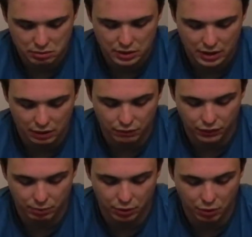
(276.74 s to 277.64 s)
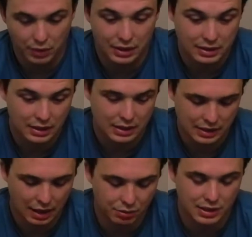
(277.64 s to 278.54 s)
dead for going into these
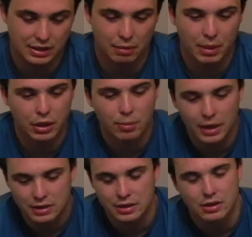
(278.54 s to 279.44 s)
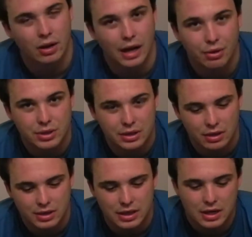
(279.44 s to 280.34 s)
housings. I might go back to the stock housing,
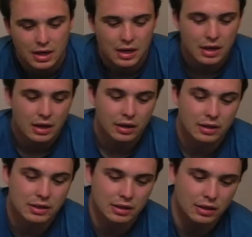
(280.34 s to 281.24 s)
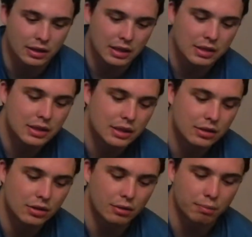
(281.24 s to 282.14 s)
honestly, because these things
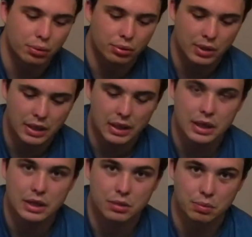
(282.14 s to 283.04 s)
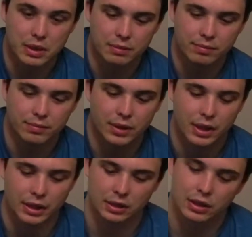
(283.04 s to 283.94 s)
look pretty sweet.
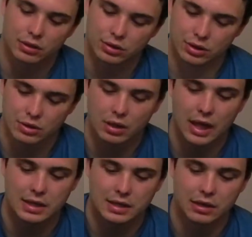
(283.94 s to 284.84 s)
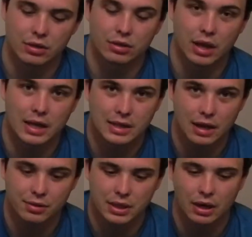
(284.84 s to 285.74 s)
Like, they're just classic. They're glass
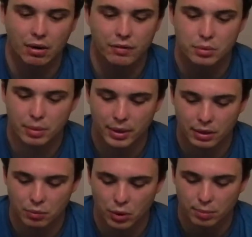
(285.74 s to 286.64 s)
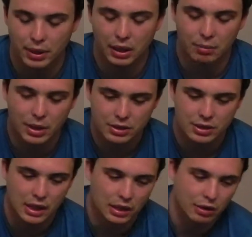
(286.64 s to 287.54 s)
housing. I don't have to worry about them warping, and I might just
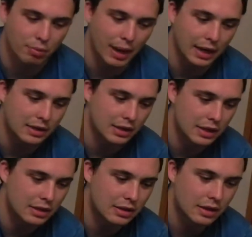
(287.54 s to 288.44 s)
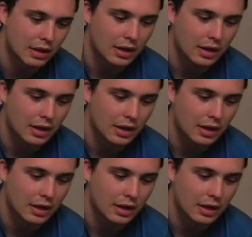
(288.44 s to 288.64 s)
kind of go back to these,